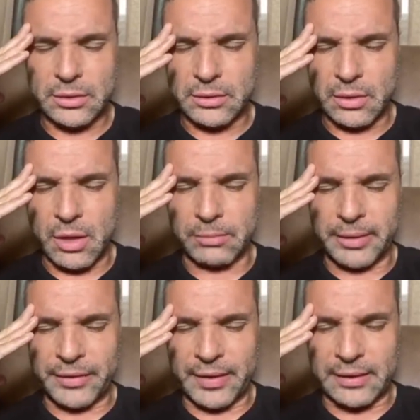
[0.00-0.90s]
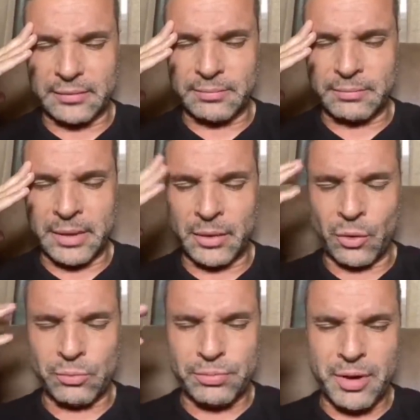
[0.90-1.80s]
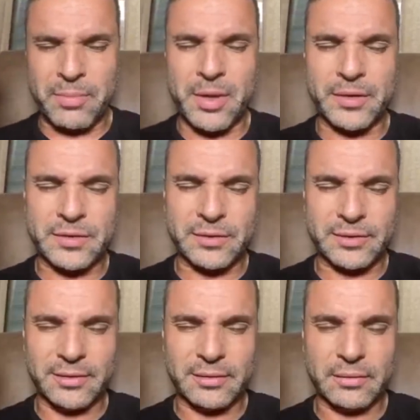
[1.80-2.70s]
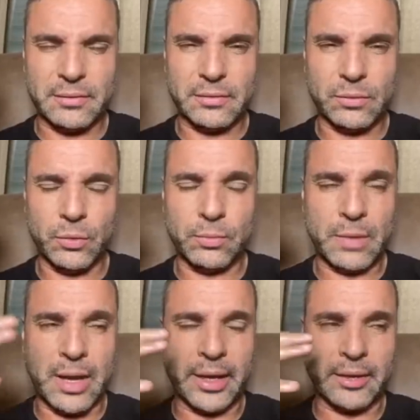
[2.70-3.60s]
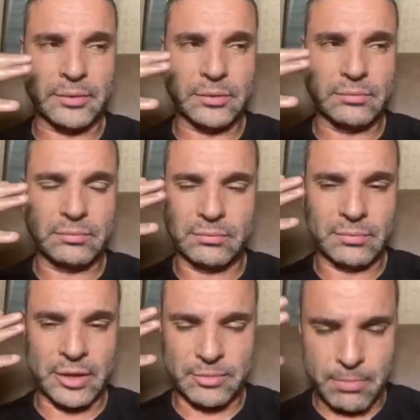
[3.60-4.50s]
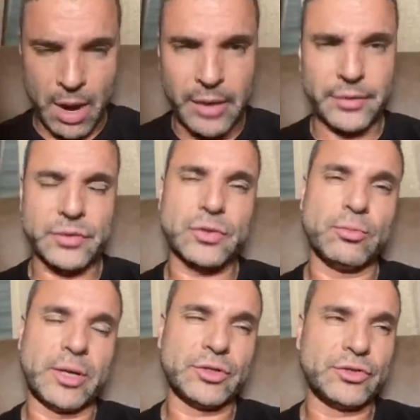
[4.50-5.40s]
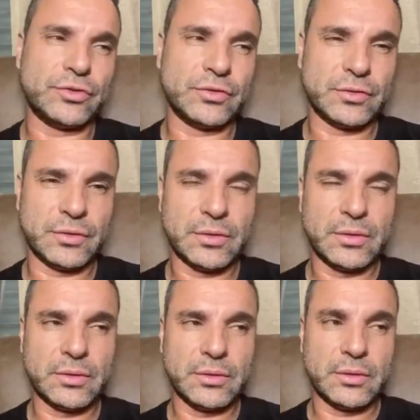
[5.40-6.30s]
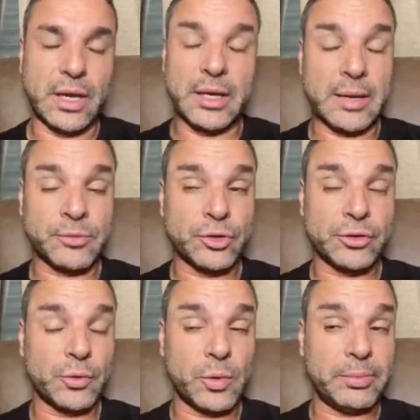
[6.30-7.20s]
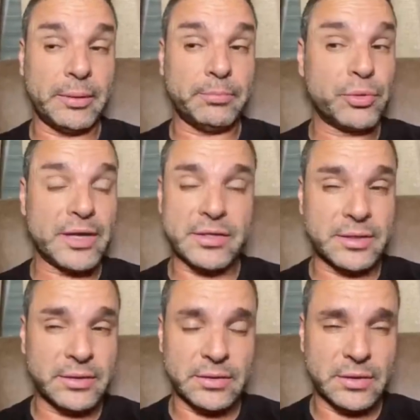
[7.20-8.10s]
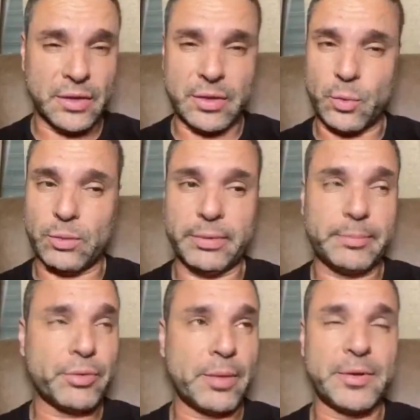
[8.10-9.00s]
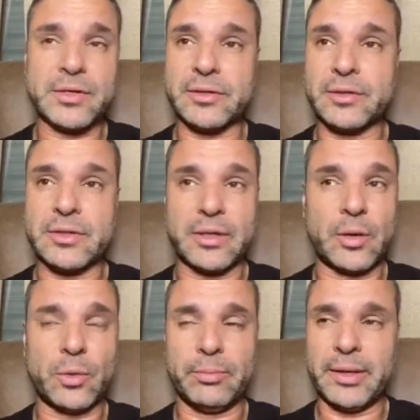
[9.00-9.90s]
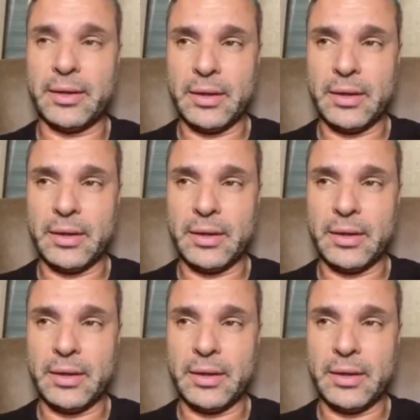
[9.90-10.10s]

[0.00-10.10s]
on me that my own prime minister, whom I admire so much, and I'm sure there will be presidents and there will be prime ministers and there will be